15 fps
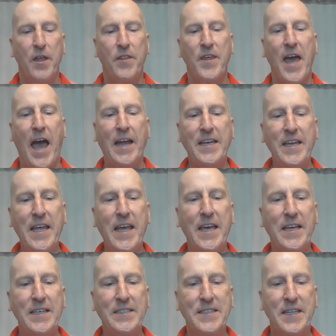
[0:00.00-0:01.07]
The idea
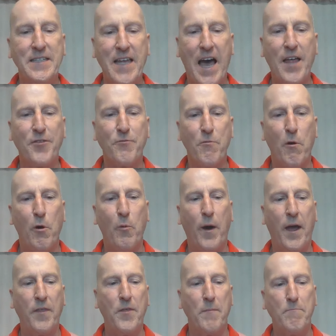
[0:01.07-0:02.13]
is to not throw
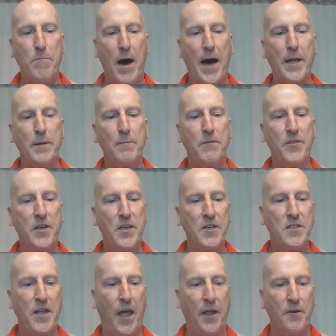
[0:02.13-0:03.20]
away the bottom of the
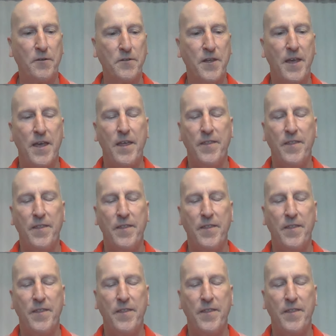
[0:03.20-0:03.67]
containers